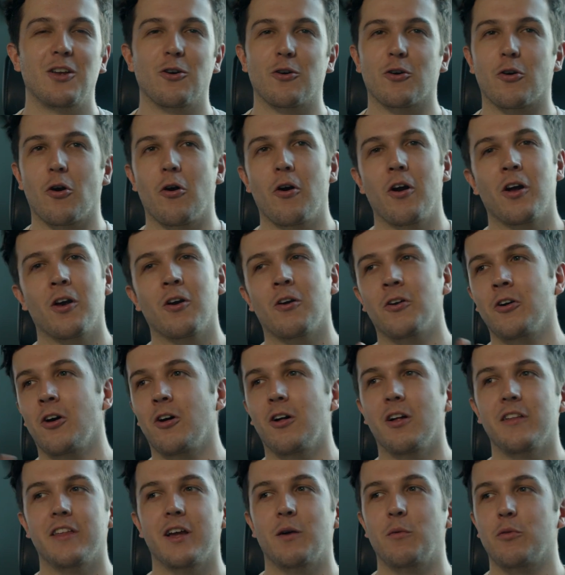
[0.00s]
you're going on
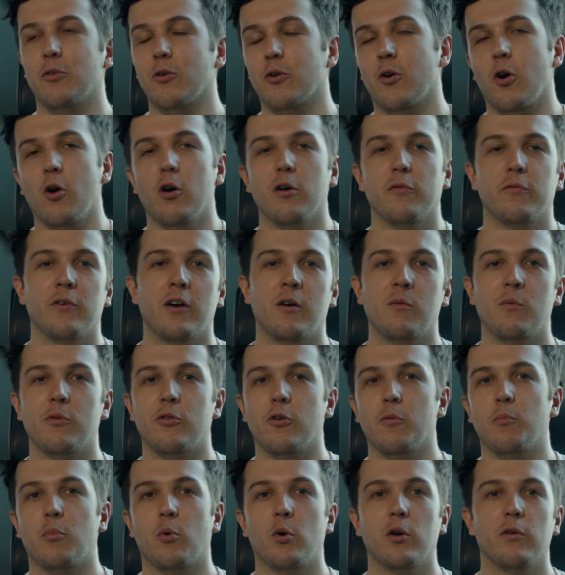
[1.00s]
holiday with your girlfriend, with
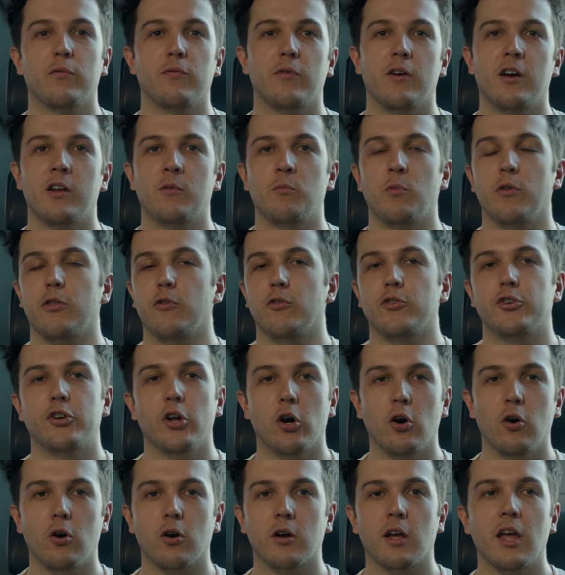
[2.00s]
your boyfriend, with your
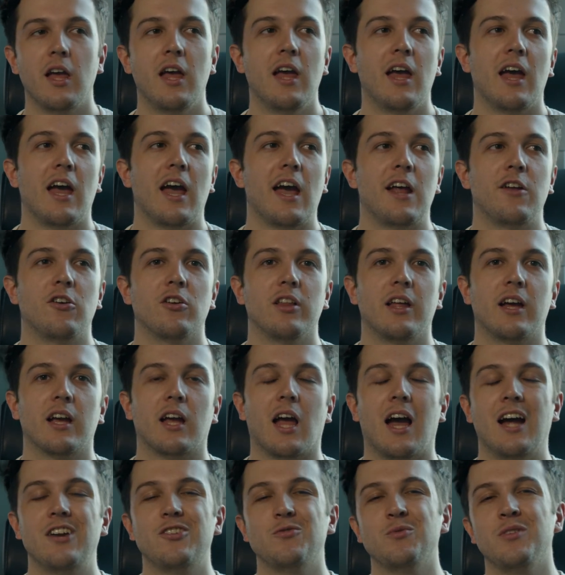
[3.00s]
dog, and you're
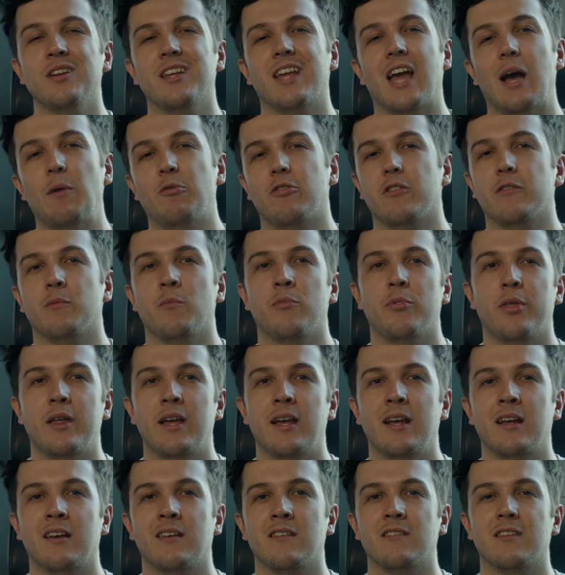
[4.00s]
like, I just want to capture some
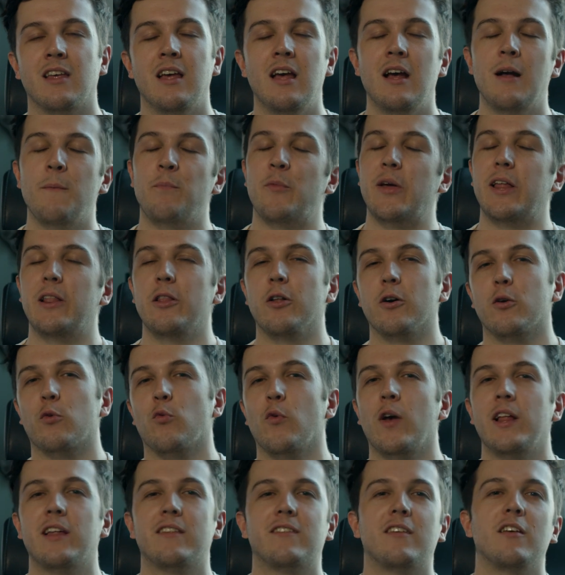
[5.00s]
things. They look
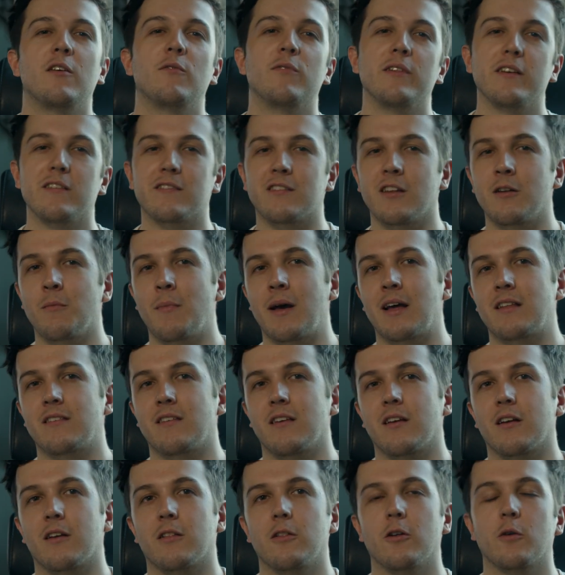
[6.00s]
relatively
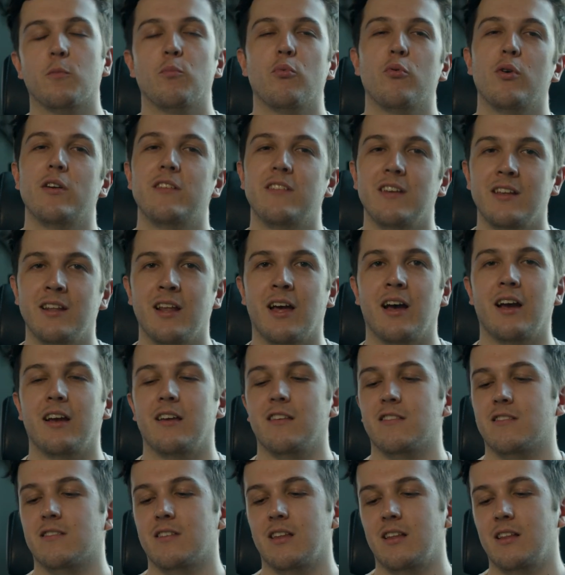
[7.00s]
cinematic, look pretty
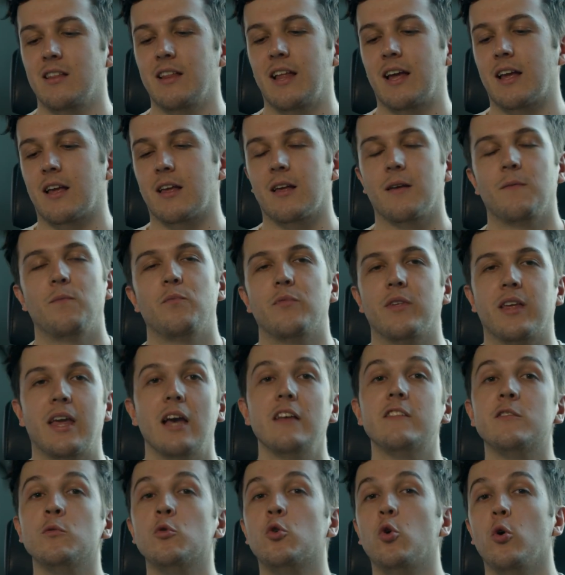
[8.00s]
nice. Like
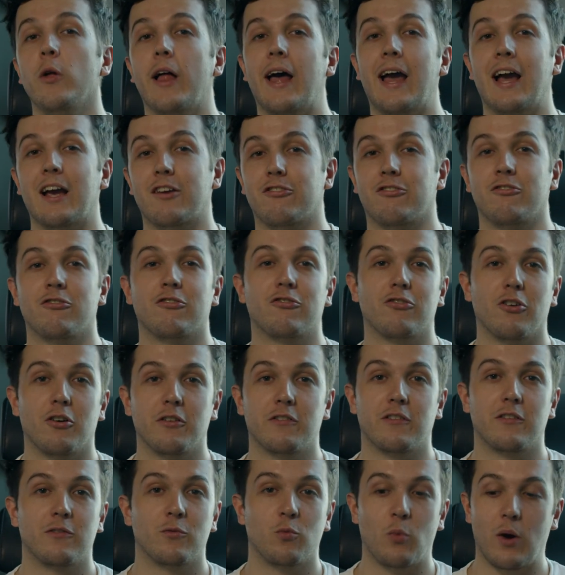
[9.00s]
get some cool action
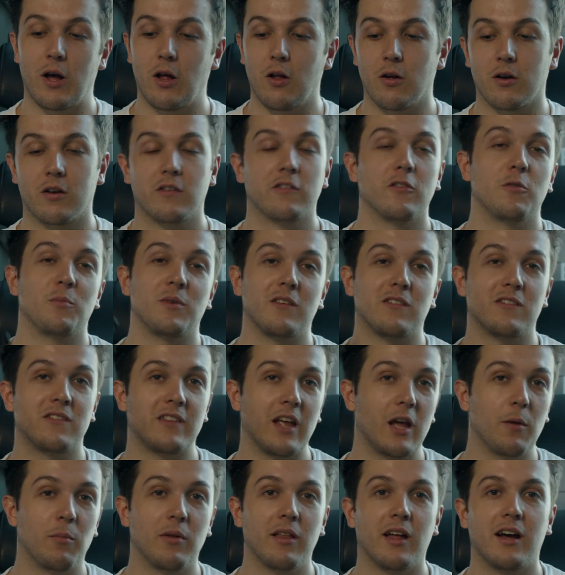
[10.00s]
shots as well because it'll be
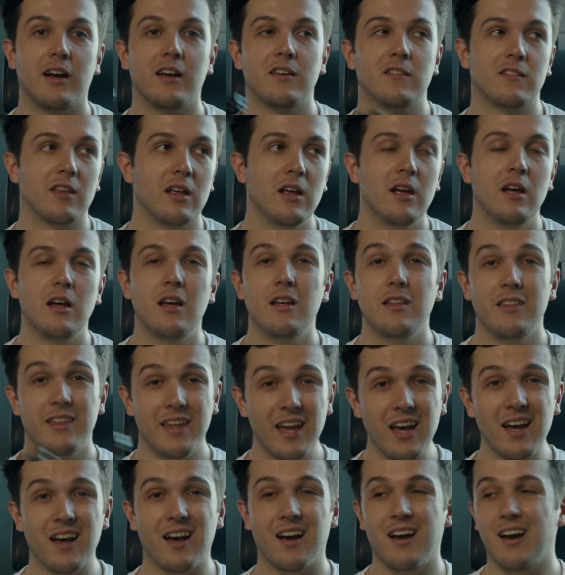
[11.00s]
stabilized.
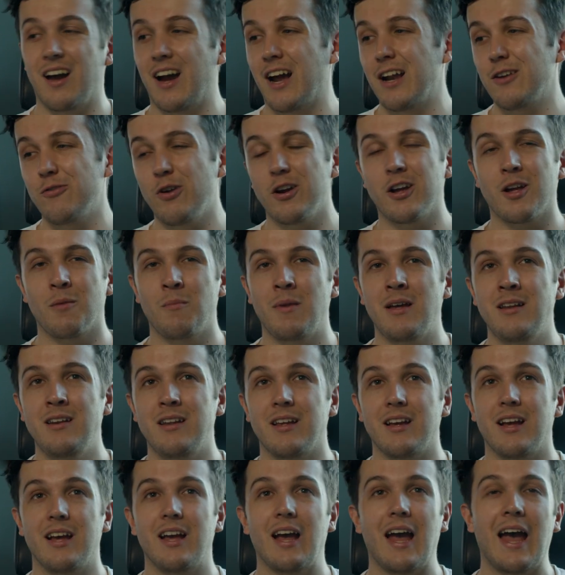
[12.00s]
Yeah, I'd recommend
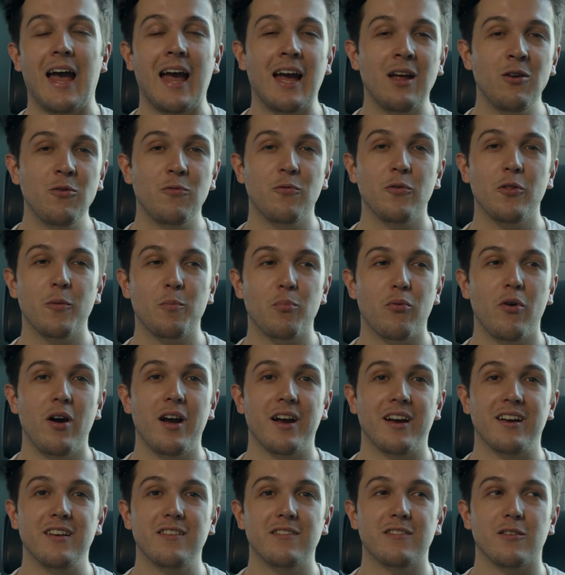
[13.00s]
it. And for the
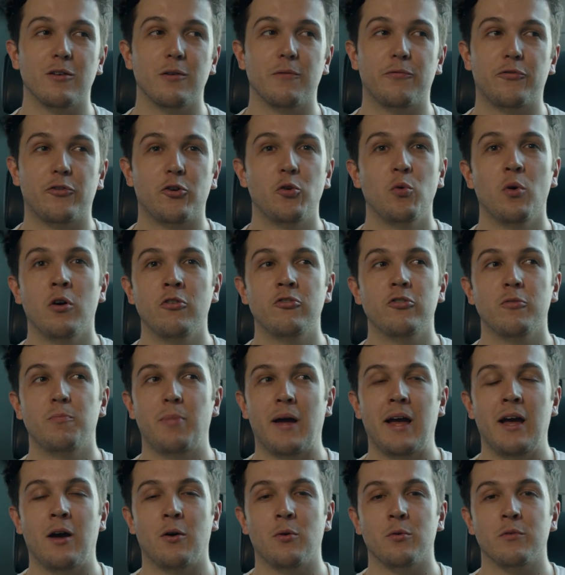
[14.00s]
price of
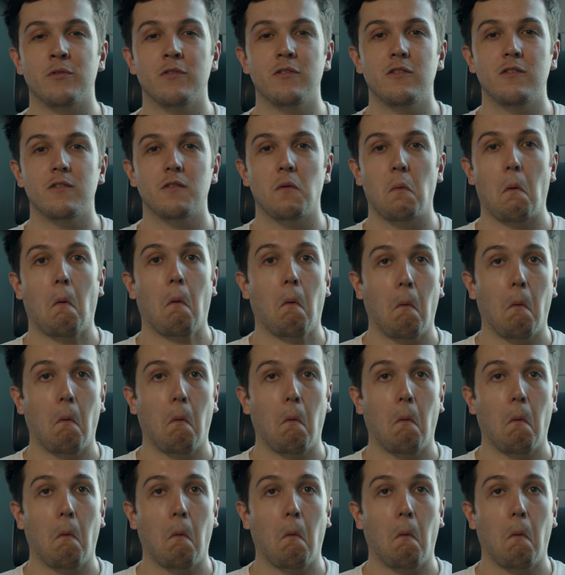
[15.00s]
£200,